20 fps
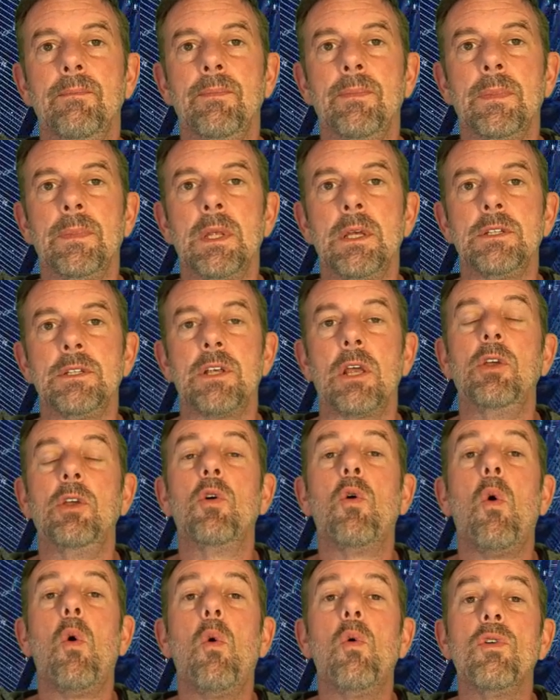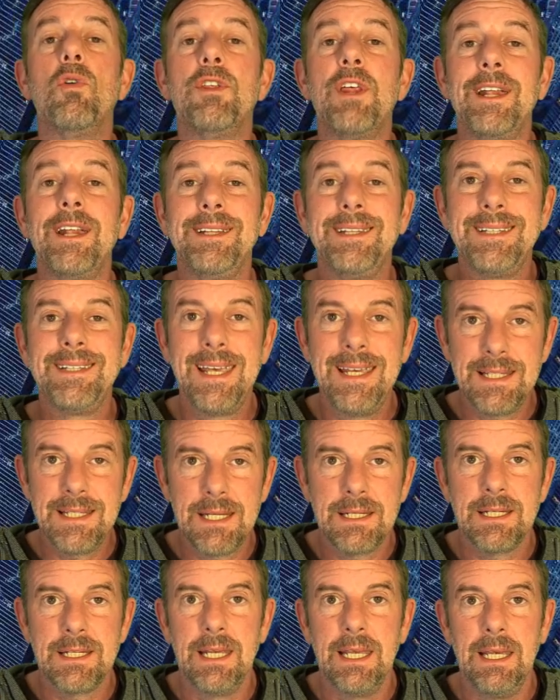So your
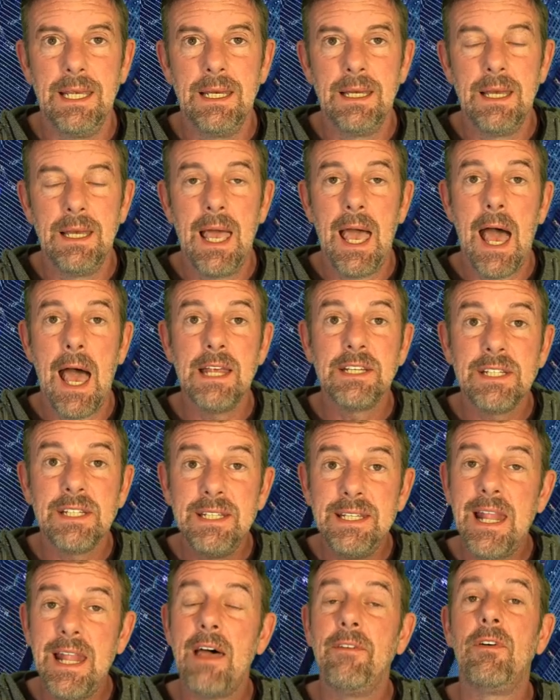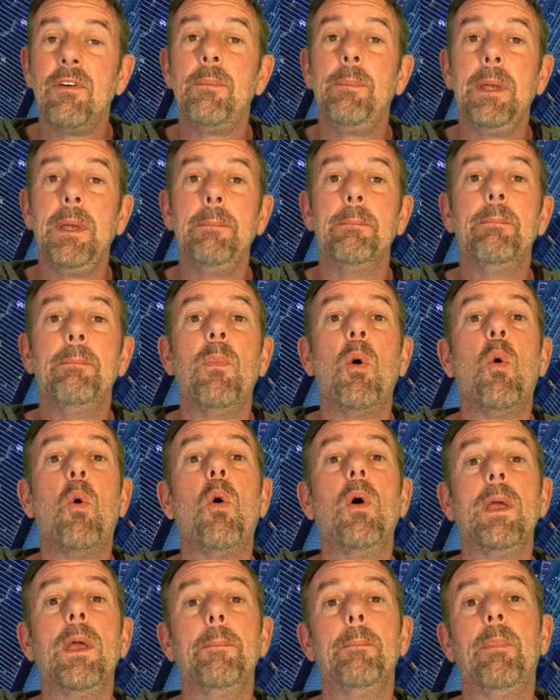authenticity has never been more
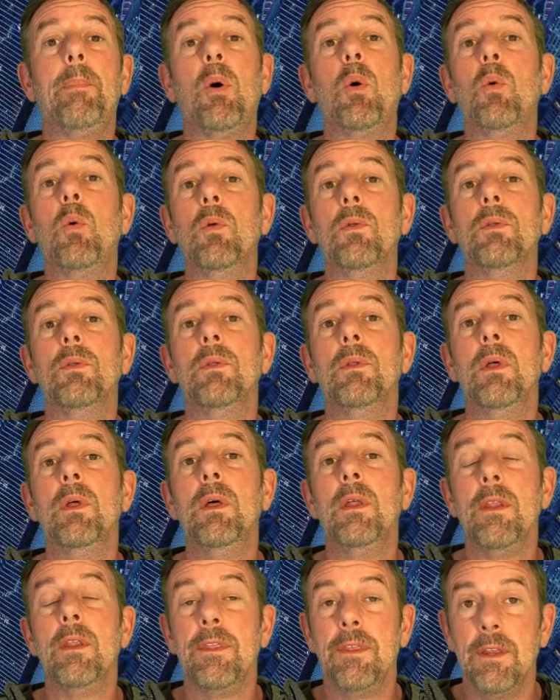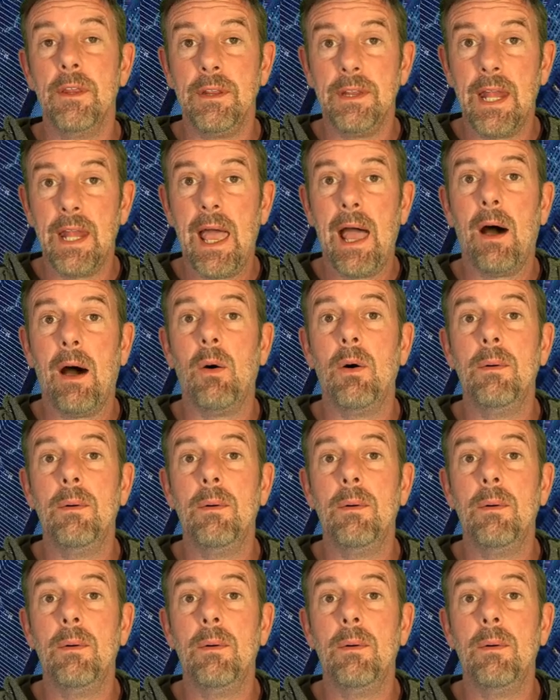important than now.